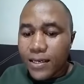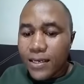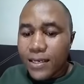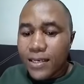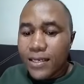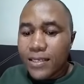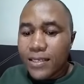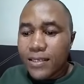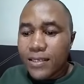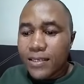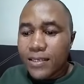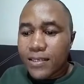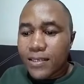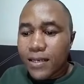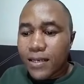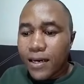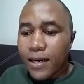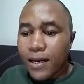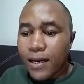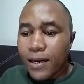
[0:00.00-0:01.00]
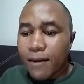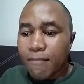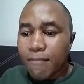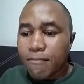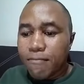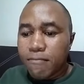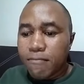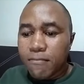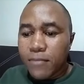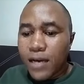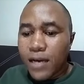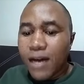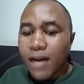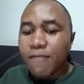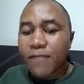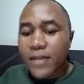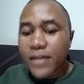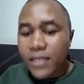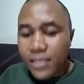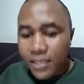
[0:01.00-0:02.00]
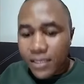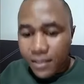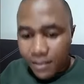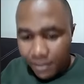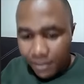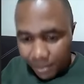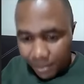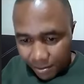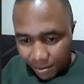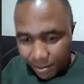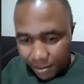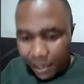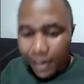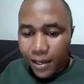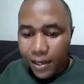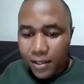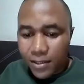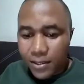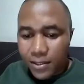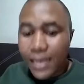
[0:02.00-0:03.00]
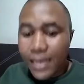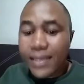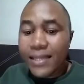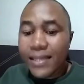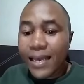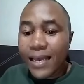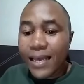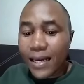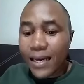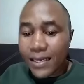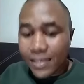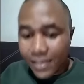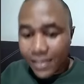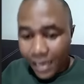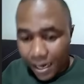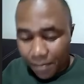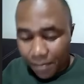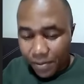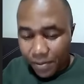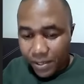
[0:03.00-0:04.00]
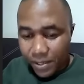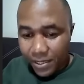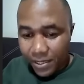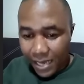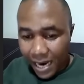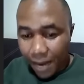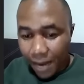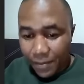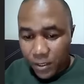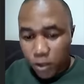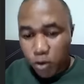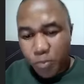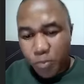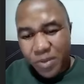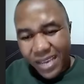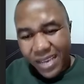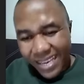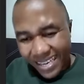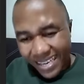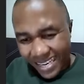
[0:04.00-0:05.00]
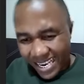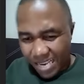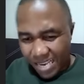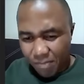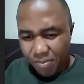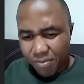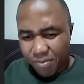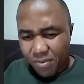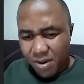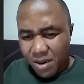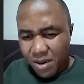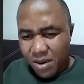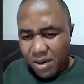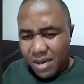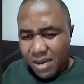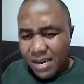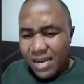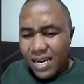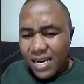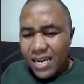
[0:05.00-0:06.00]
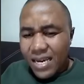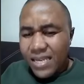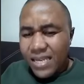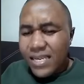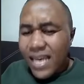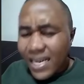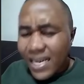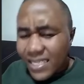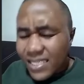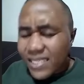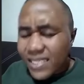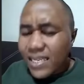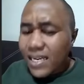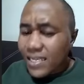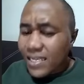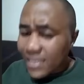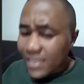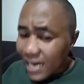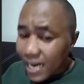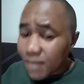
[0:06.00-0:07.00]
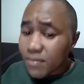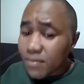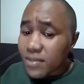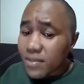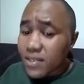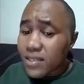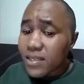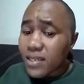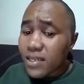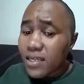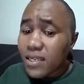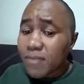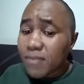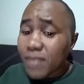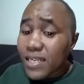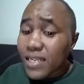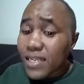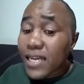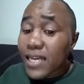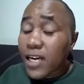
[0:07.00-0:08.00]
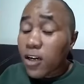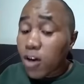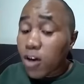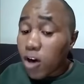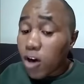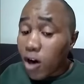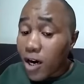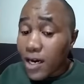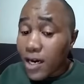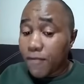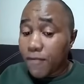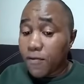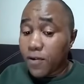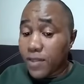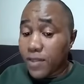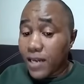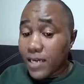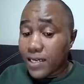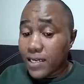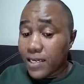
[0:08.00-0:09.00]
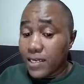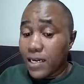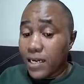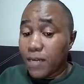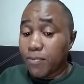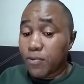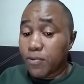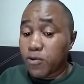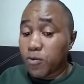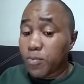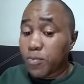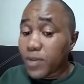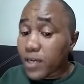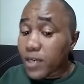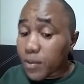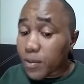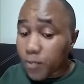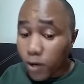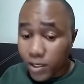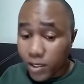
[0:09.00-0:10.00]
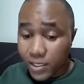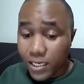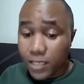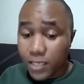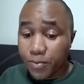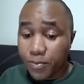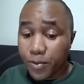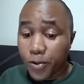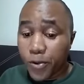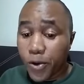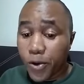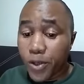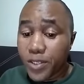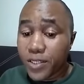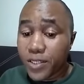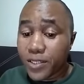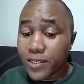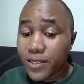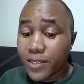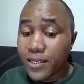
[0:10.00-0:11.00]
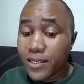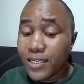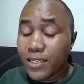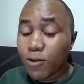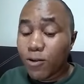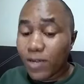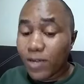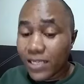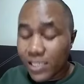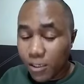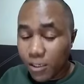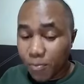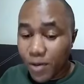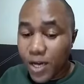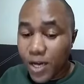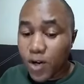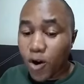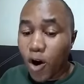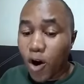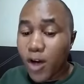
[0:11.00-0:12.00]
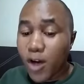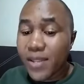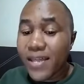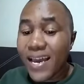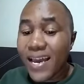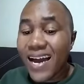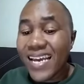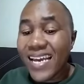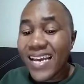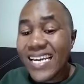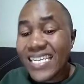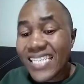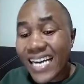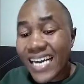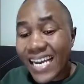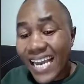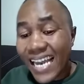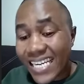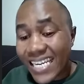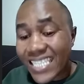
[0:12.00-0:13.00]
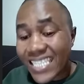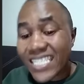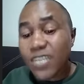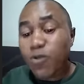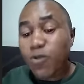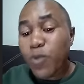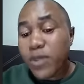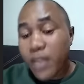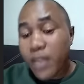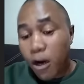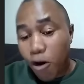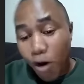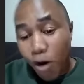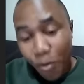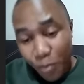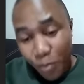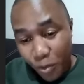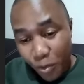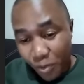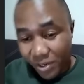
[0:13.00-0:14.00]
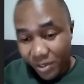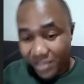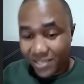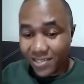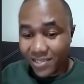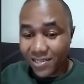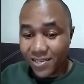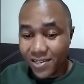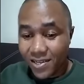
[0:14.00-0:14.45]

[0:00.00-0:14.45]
is um, having girls and they happen they happen to be a rape. Yes, at times it may take longer for that rape to be reported because it will depend on their interaction with the community.